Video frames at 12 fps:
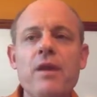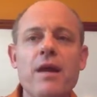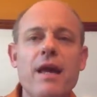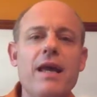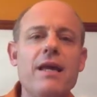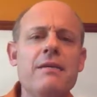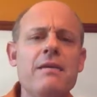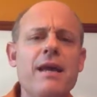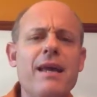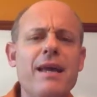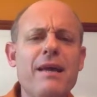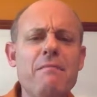And
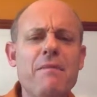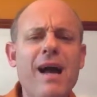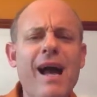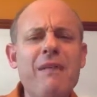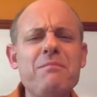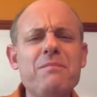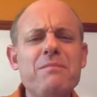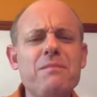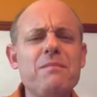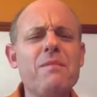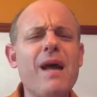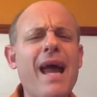I'm
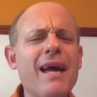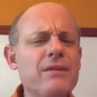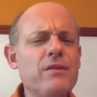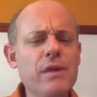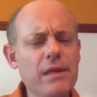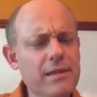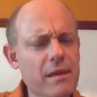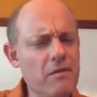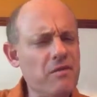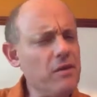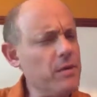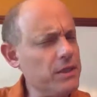answering some
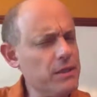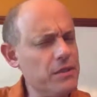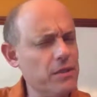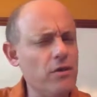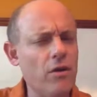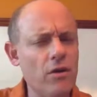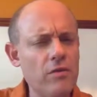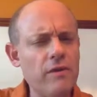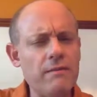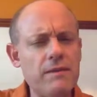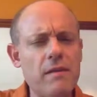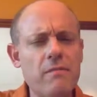of the questions on all of
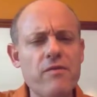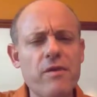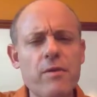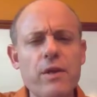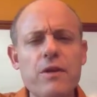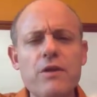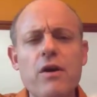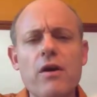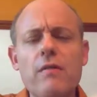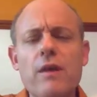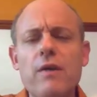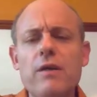them. Some of them we can talk
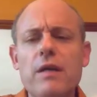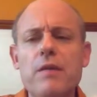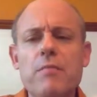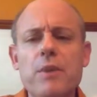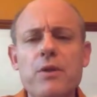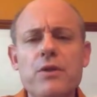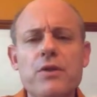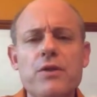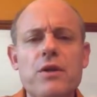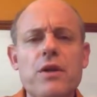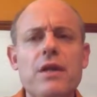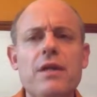about in
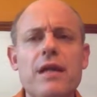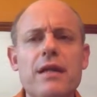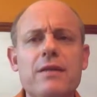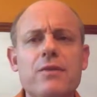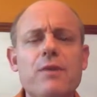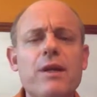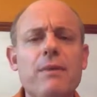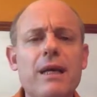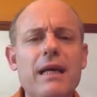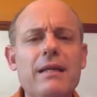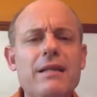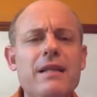person next week, but
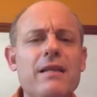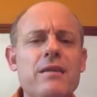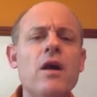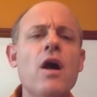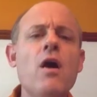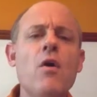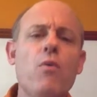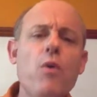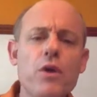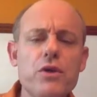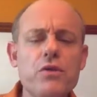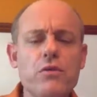I did
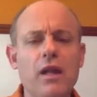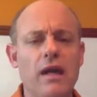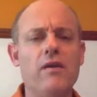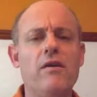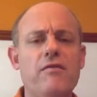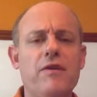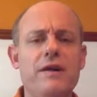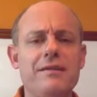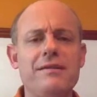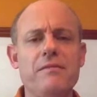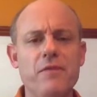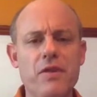want to clarify
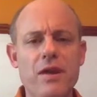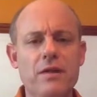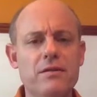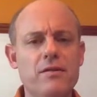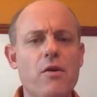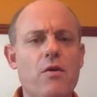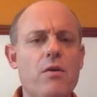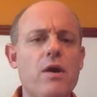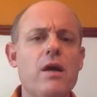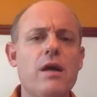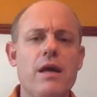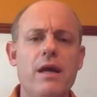some things, so
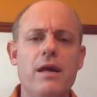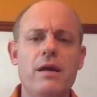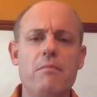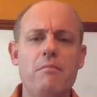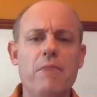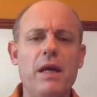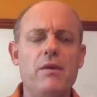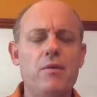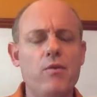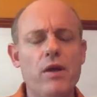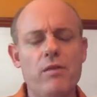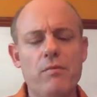bear
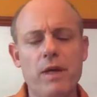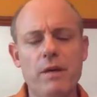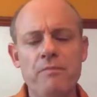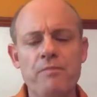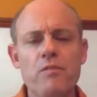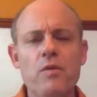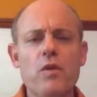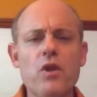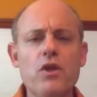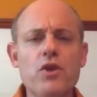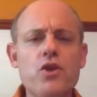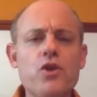with me. There
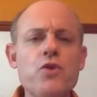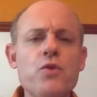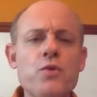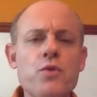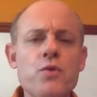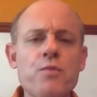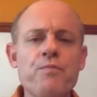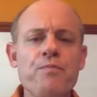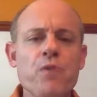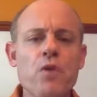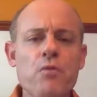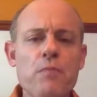are two
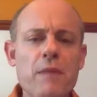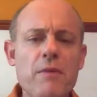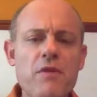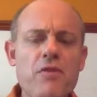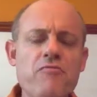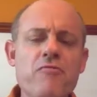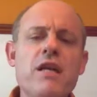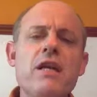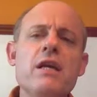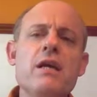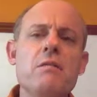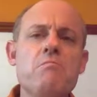or maybe
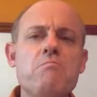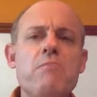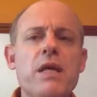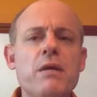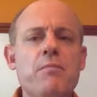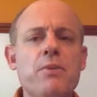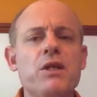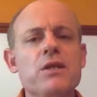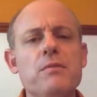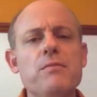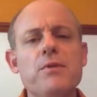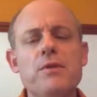three big
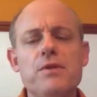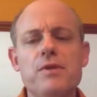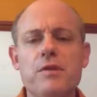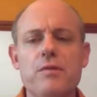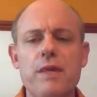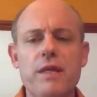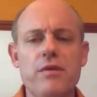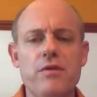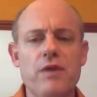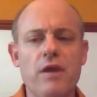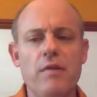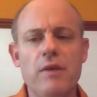principles that we need to
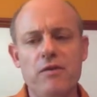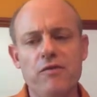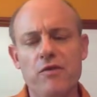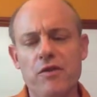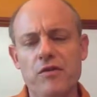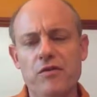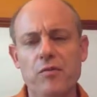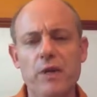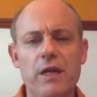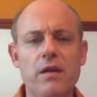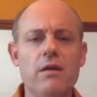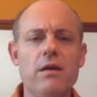think about for this
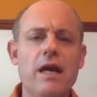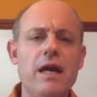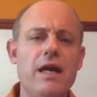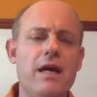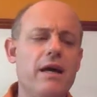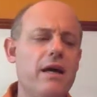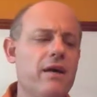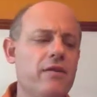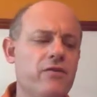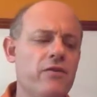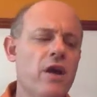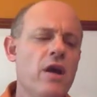week
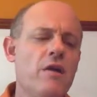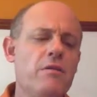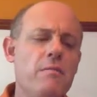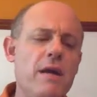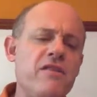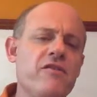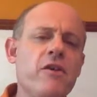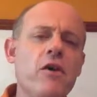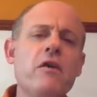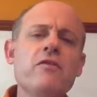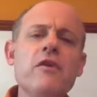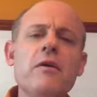as the basic
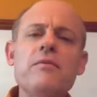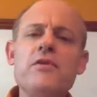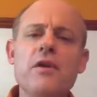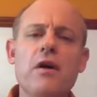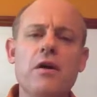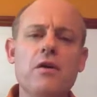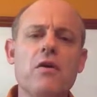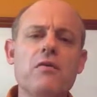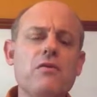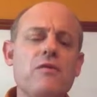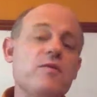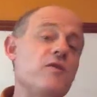concepts are
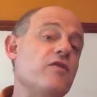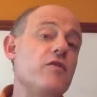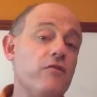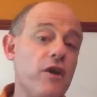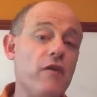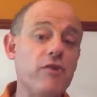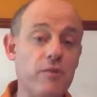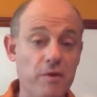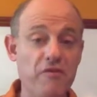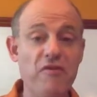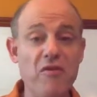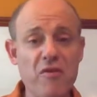concepts that you've covered
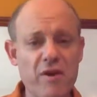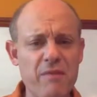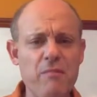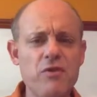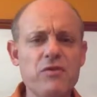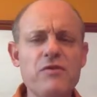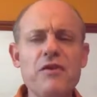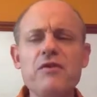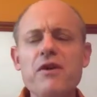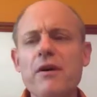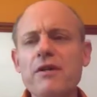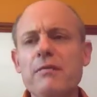before, and most of you
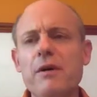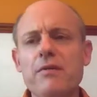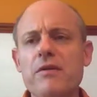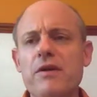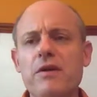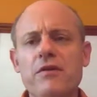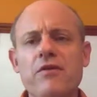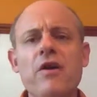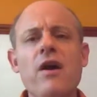talked about this.